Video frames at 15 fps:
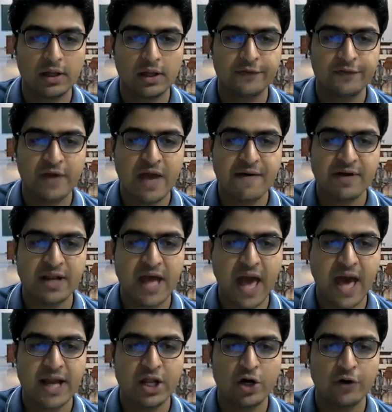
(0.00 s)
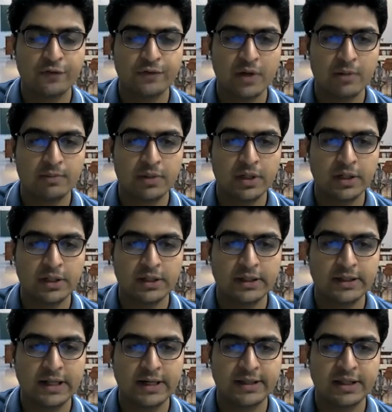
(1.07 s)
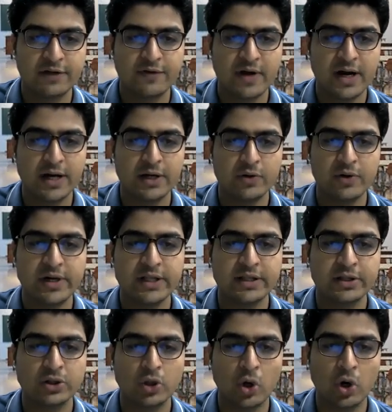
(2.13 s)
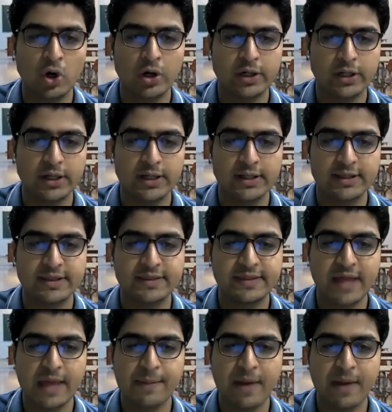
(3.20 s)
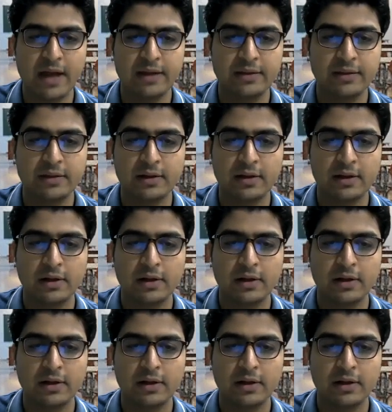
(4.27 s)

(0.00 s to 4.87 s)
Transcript: if we have an array of numbers, let's say 1 and 2, it is not same as